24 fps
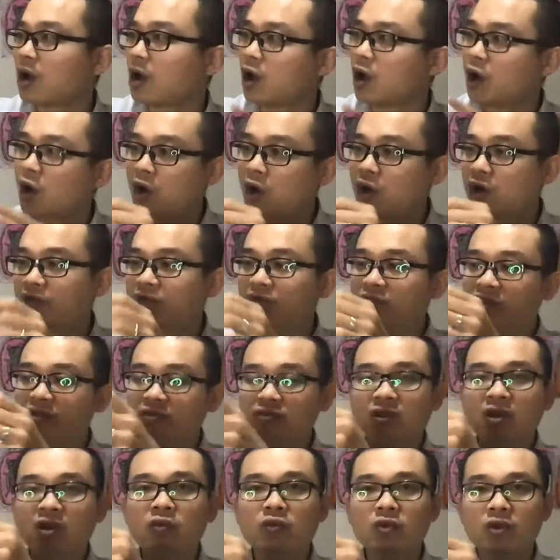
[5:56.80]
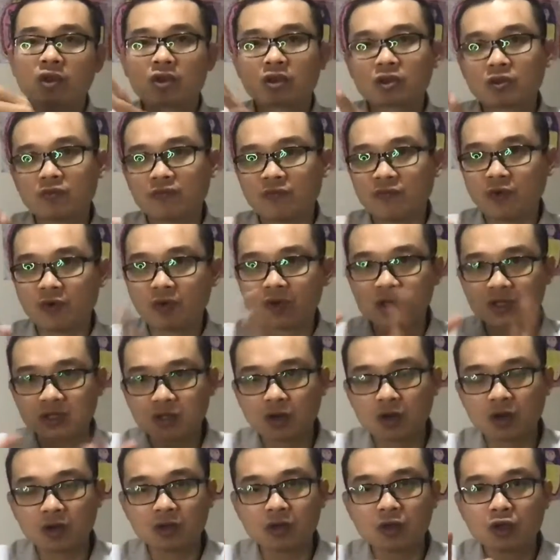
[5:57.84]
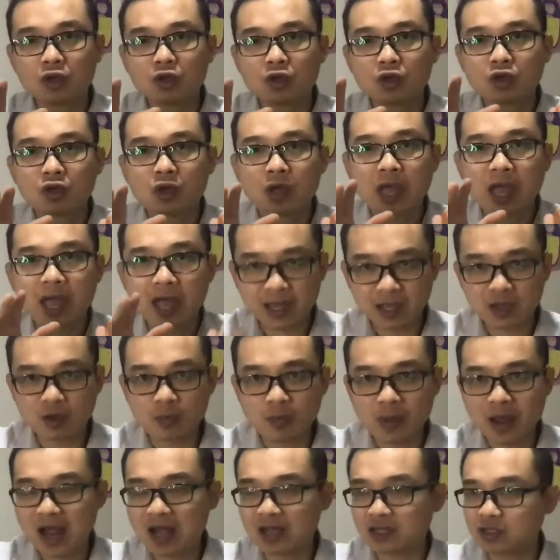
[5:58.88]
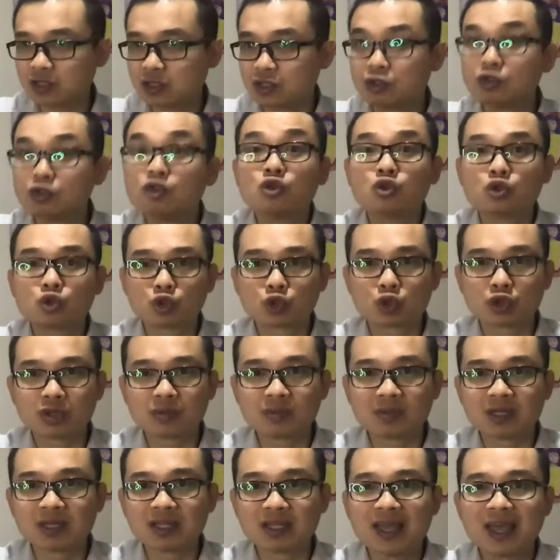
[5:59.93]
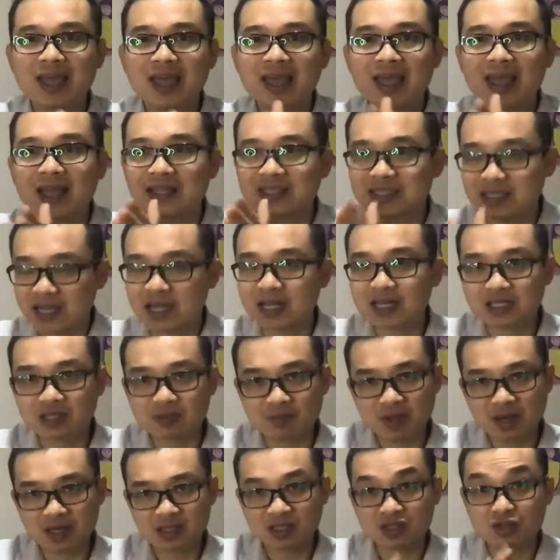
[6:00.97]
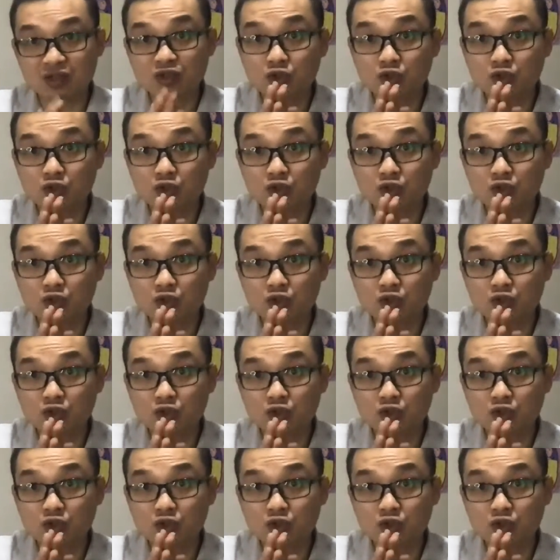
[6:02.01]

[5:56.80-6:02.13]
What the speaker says: all of this, right? We're going to focus on acupuncture treatment and Chinese medicine